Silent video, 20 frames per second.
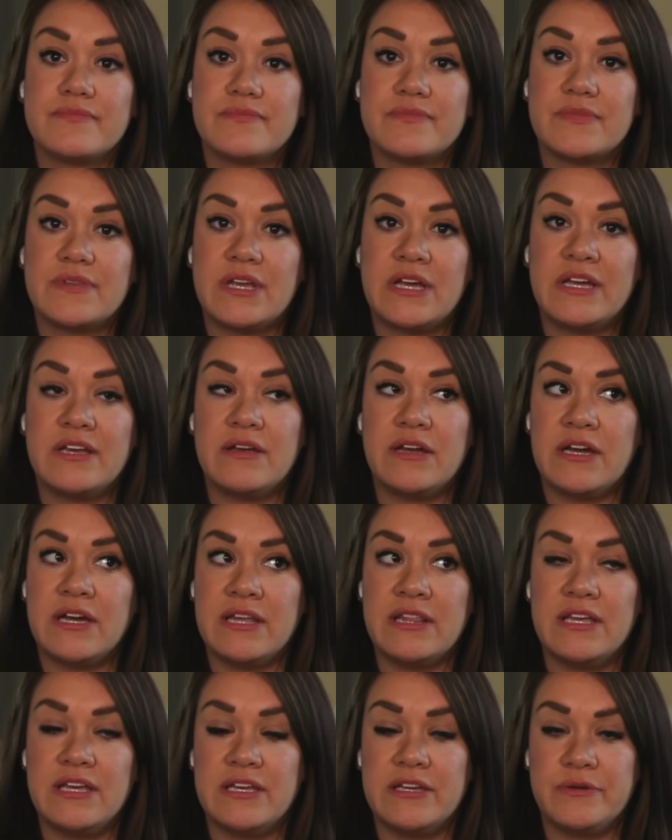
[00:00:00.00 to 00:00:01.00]
I
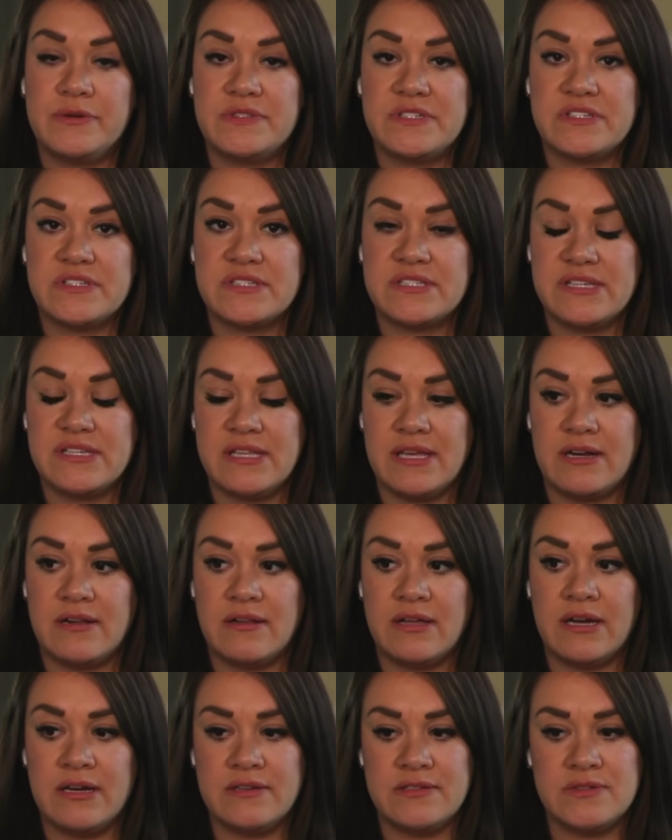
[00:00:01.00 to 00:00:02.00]
think you still see that a
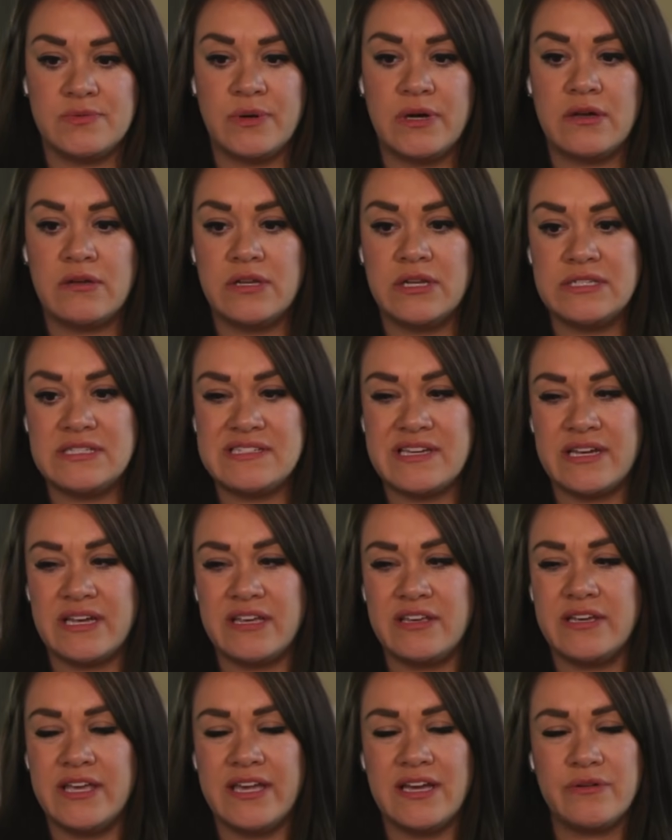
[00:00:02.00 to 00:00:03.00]
lot as well. And it's like,
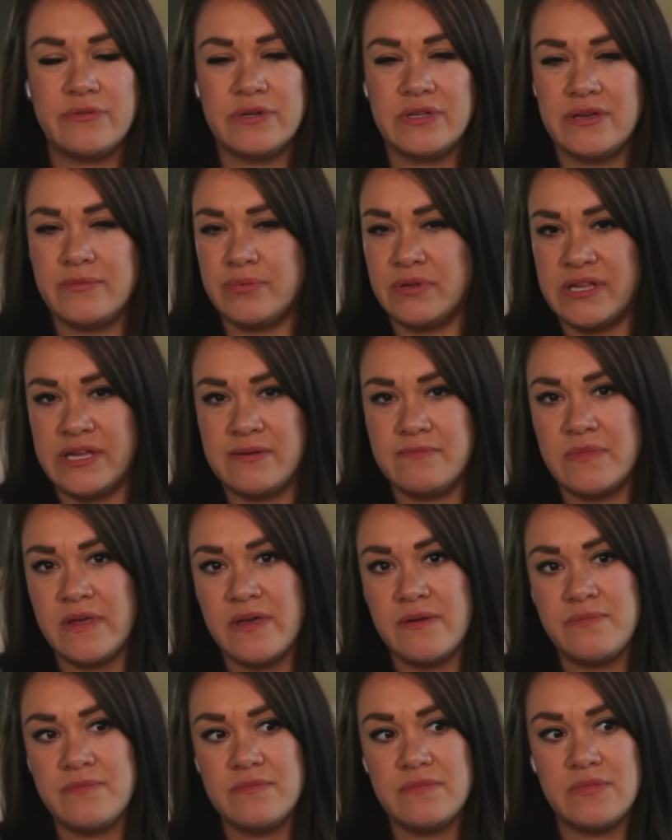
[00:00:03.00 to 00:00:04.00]
you can't really blame them.